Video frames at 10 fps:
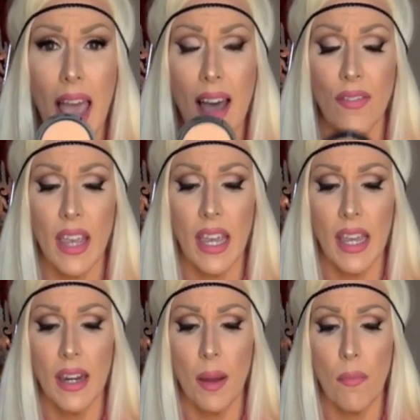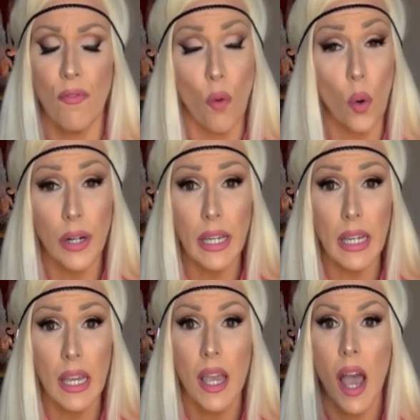I have in
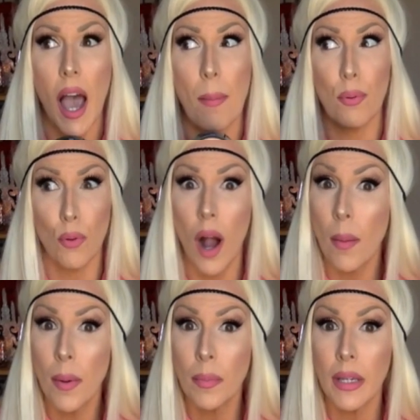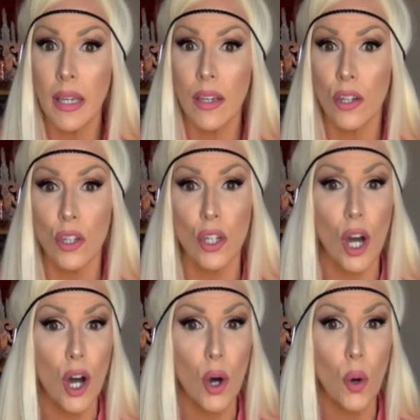40. I probably could
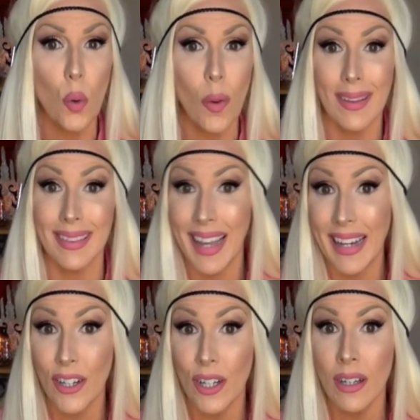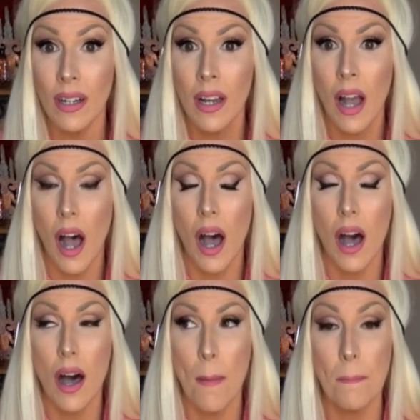go lighter
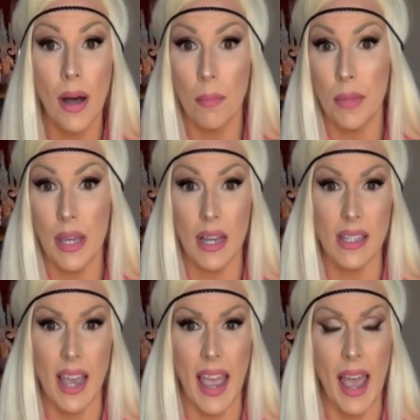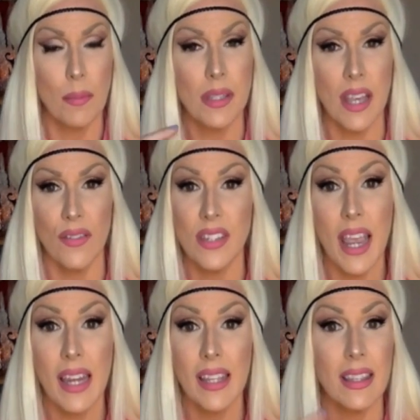um, because I am self-tanning.